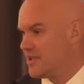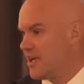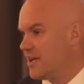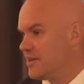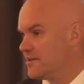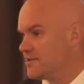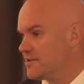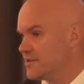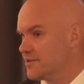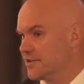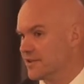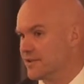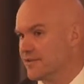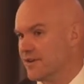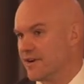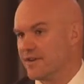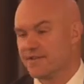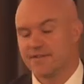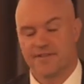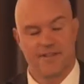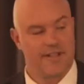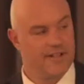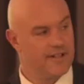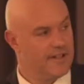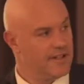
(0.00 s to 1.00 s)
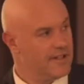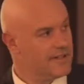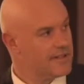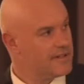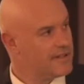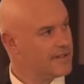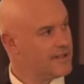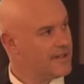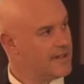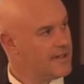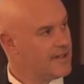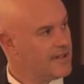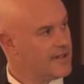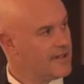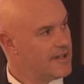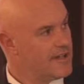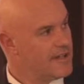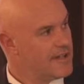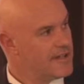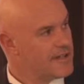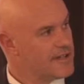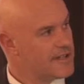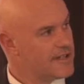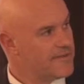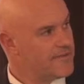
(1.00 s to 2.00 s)
nodes in the growth areas.
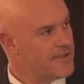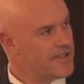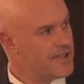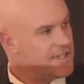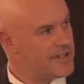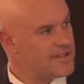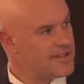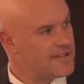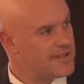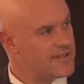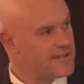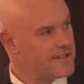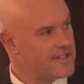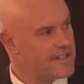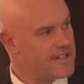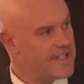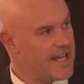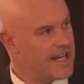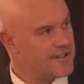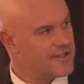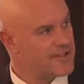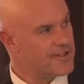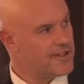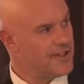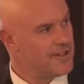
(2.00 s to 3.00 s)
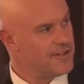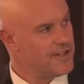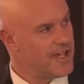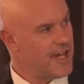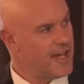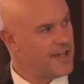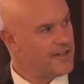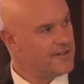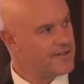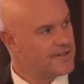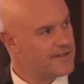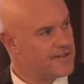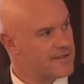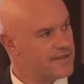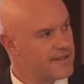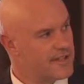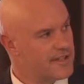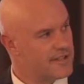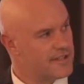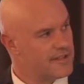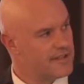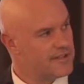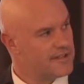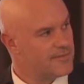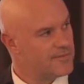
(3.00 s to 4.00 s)
So if we just touch on those,
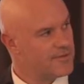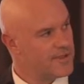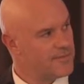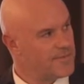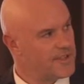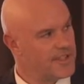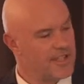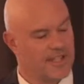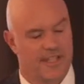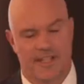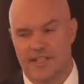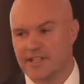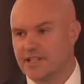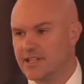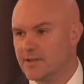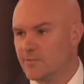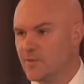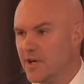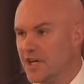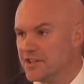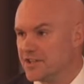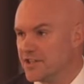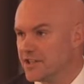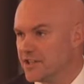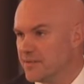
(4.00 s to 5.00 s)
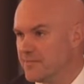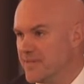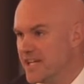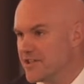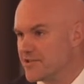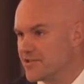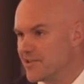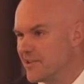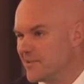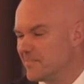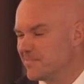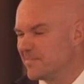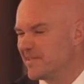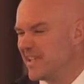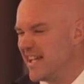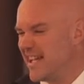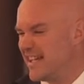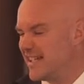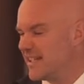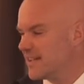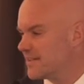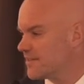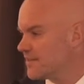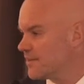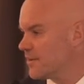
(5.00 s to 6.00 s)
the, probably the key one that the Metro
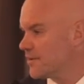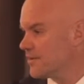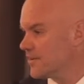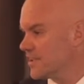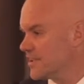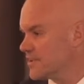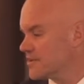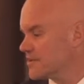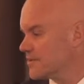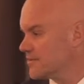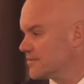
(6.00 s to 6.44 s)
Planning Authority is